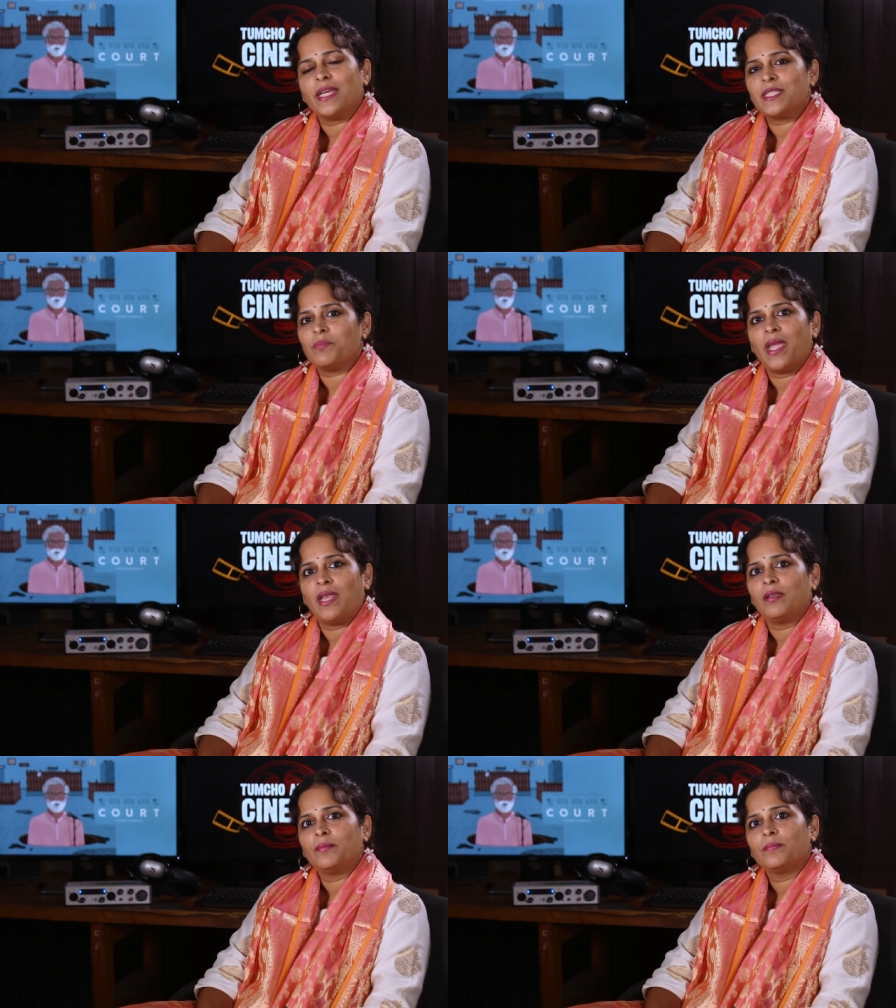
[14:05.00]
gets
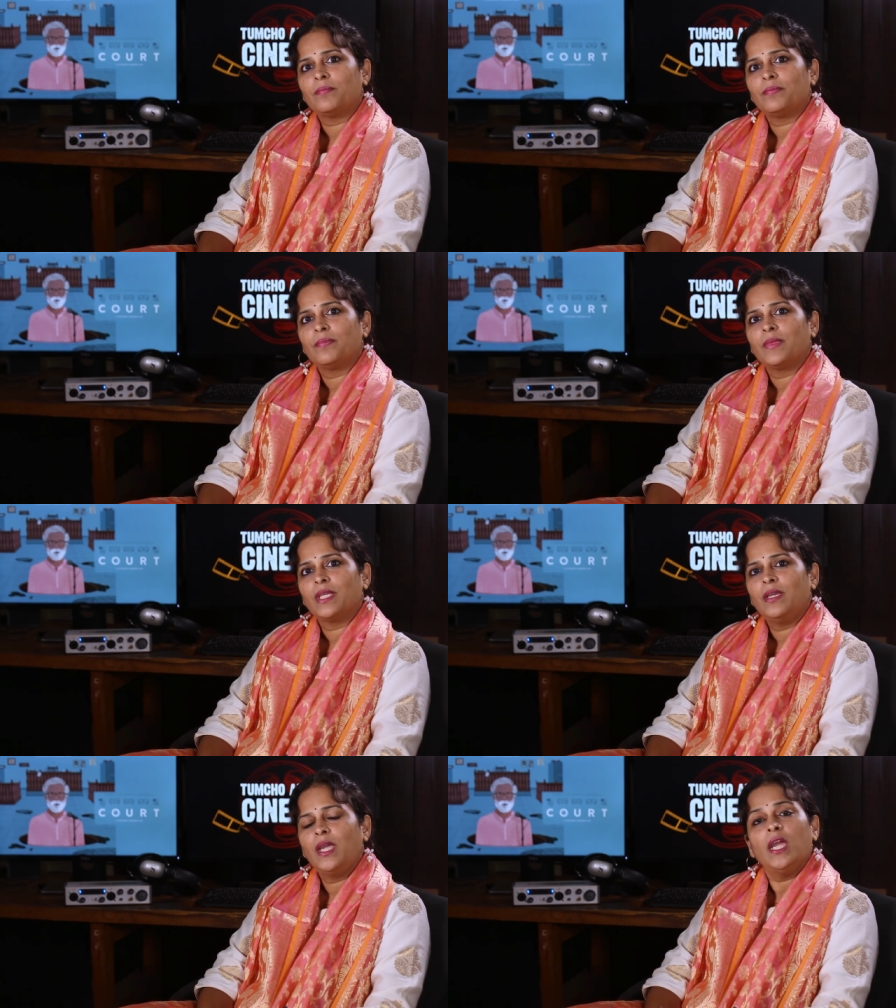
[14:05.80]
bail
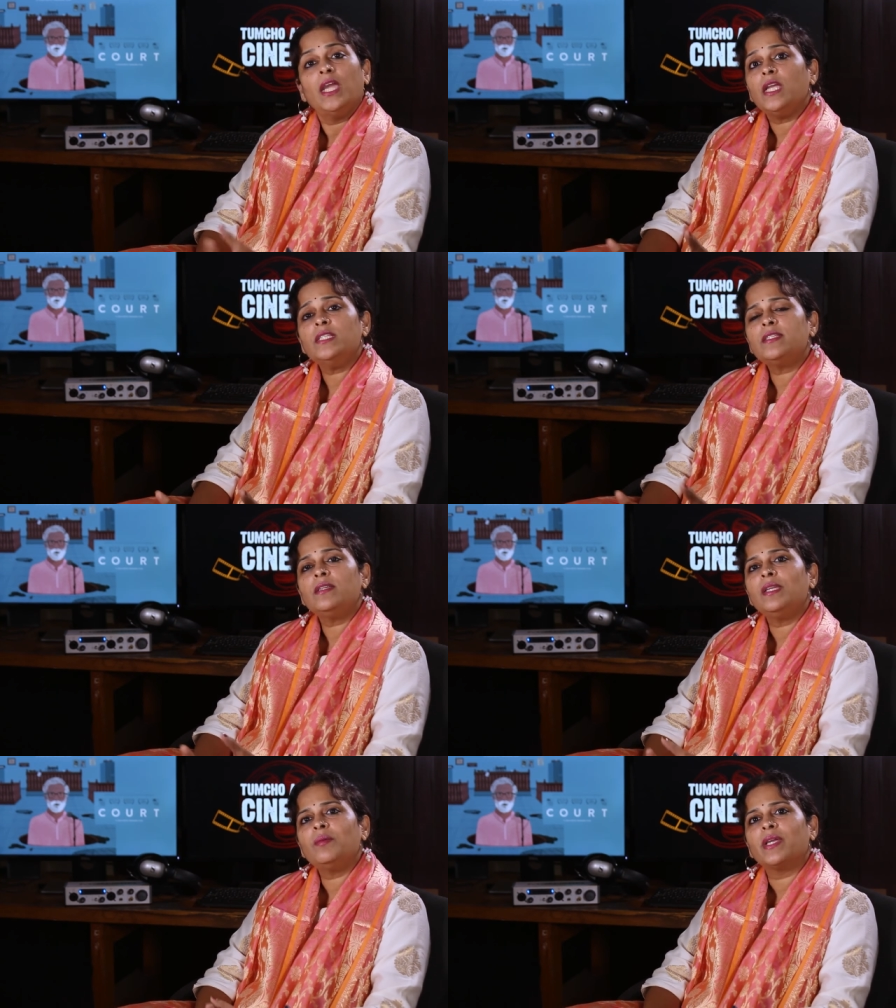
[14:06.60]
he
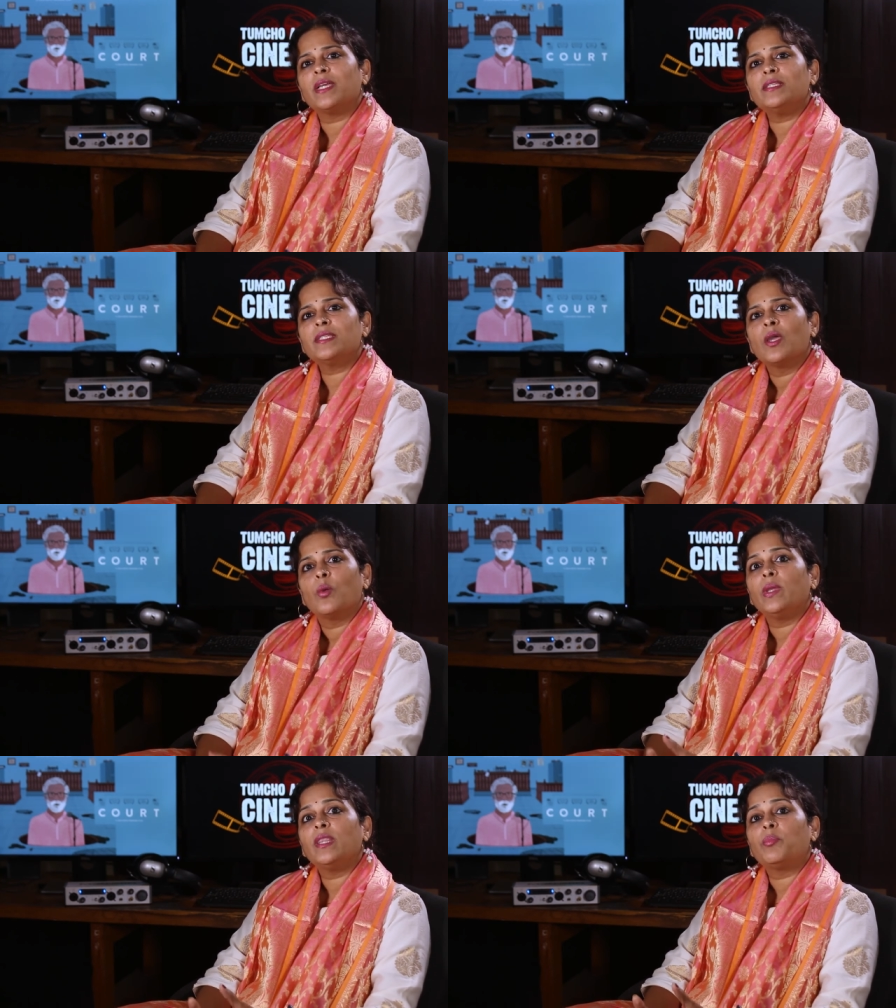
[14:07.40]
instantly begins
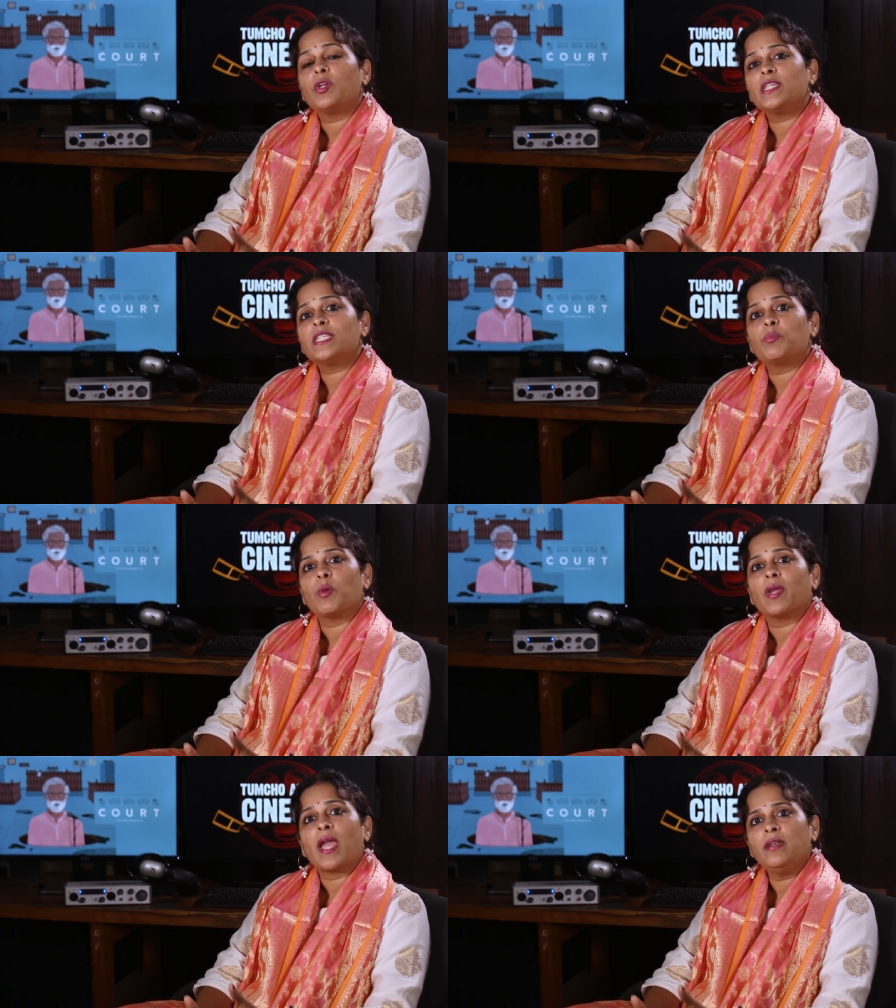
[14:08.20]
with the protest
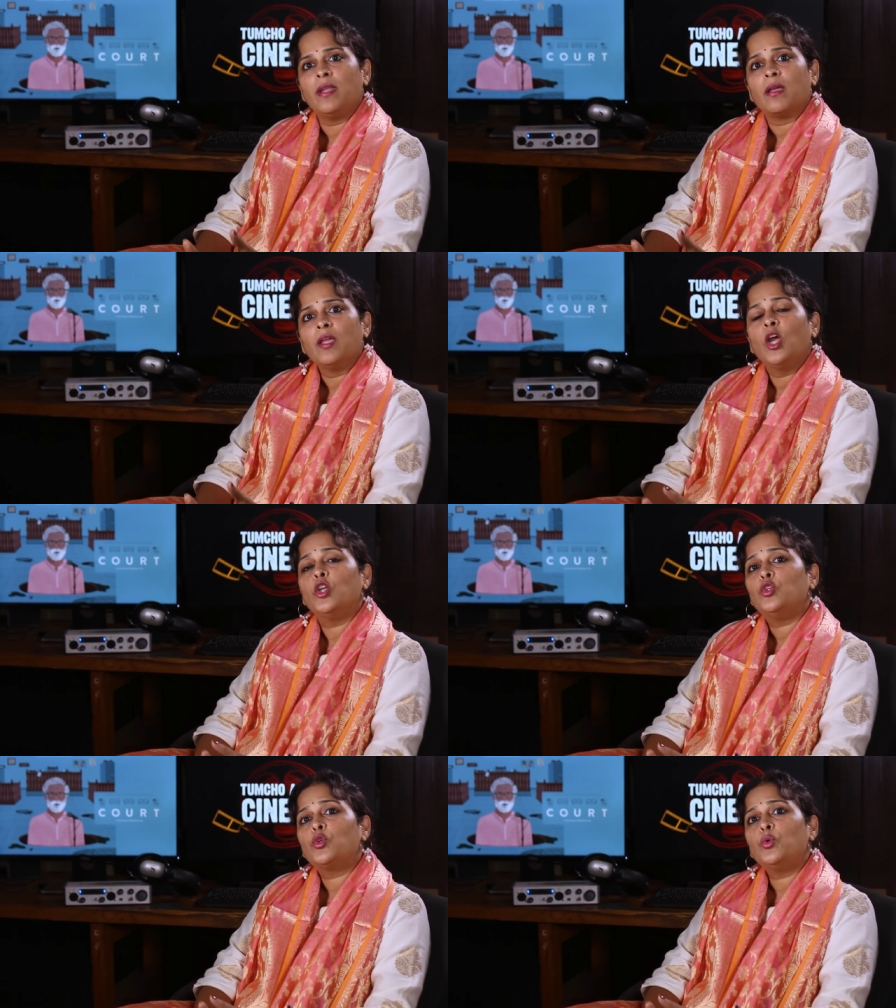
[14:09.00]
propaganda
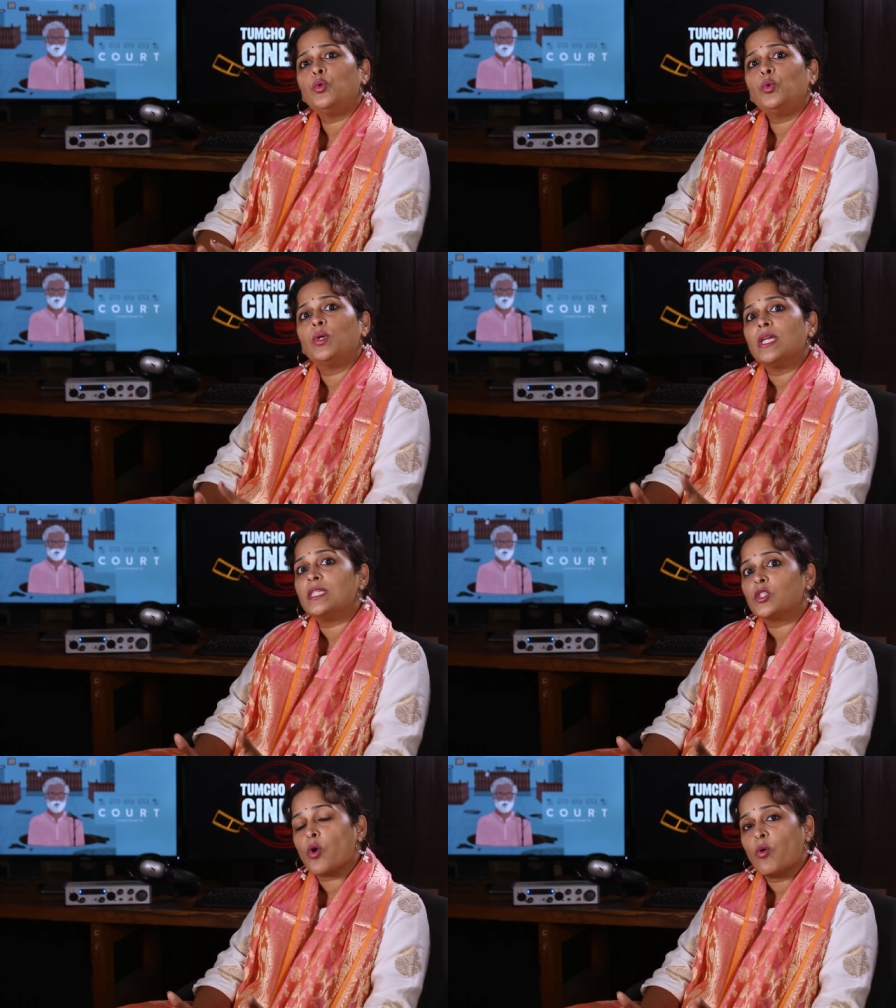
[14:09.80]
through
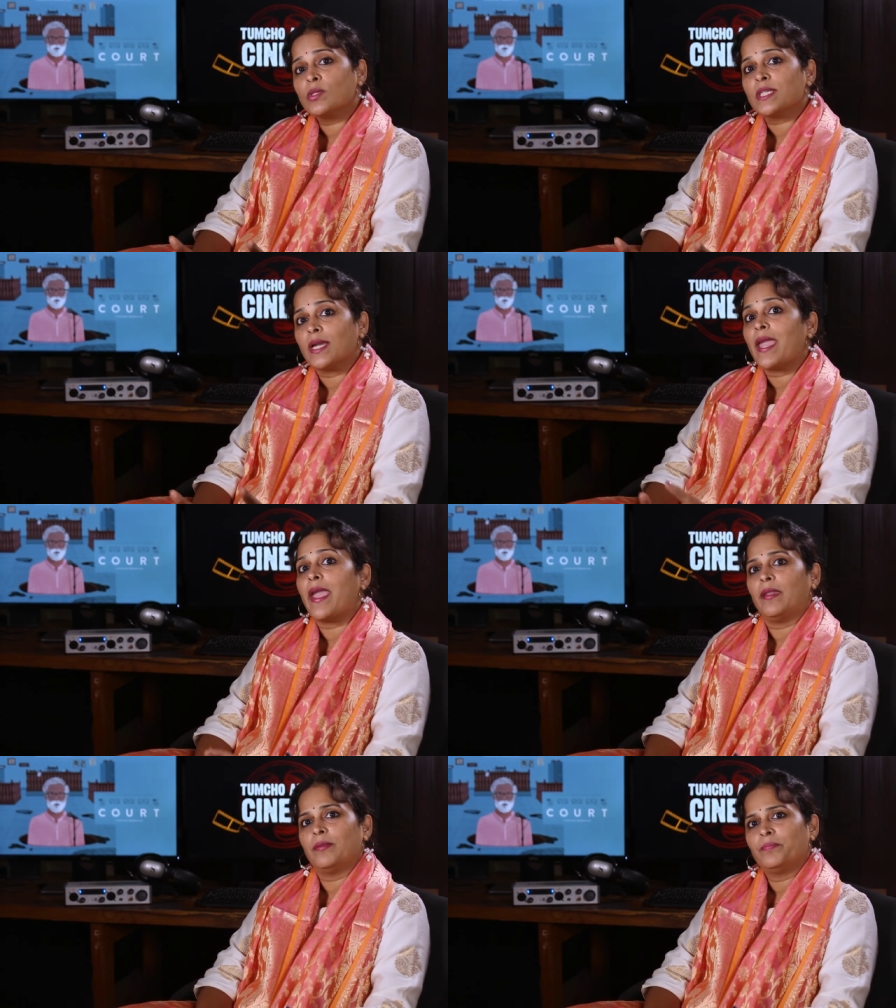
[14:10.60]
his songs
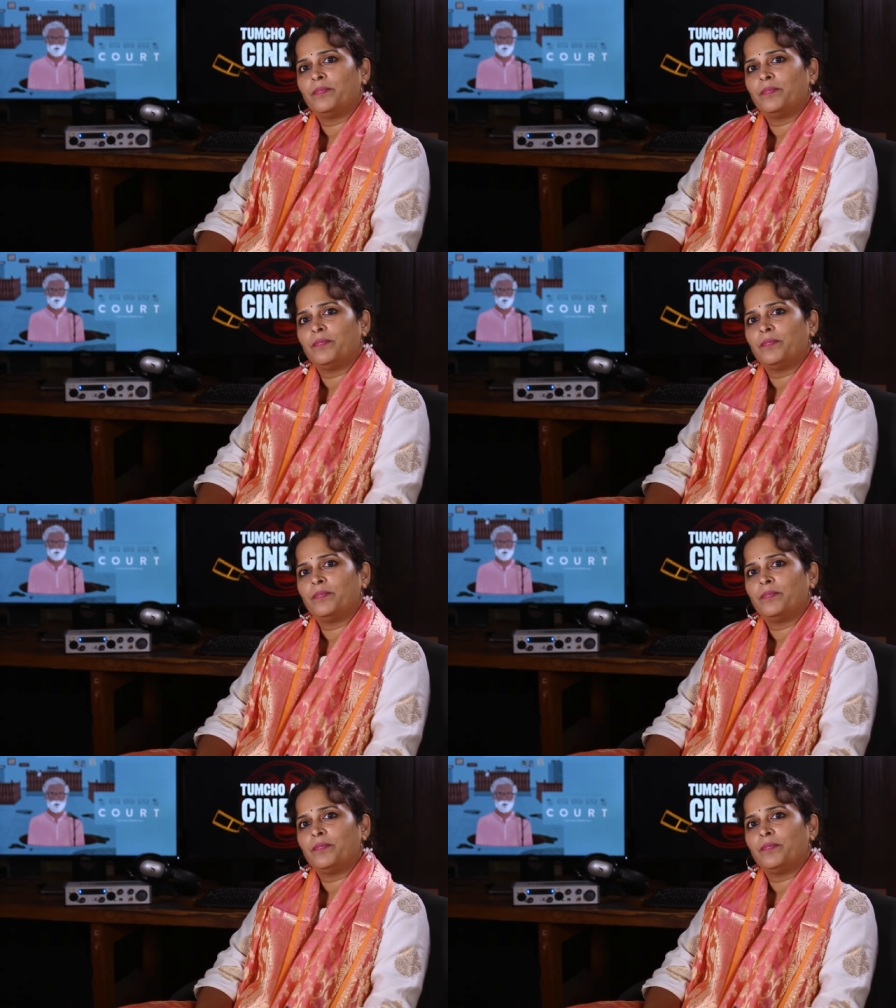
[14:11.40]
again.